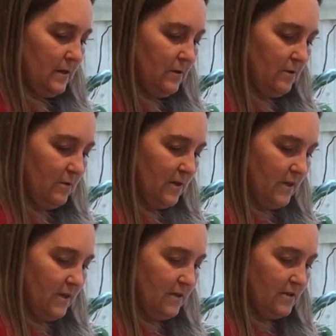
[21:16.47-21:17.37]

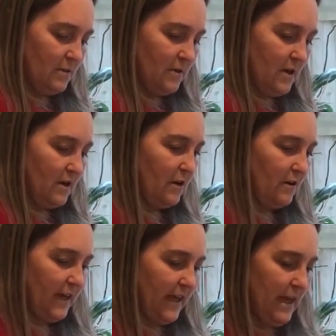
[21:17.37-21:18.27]
Okay, so we got our
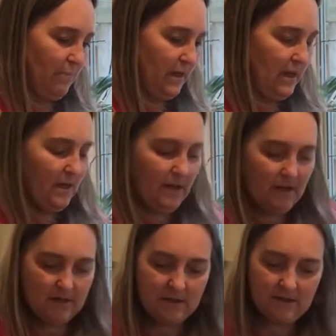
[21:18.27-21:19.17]
heaping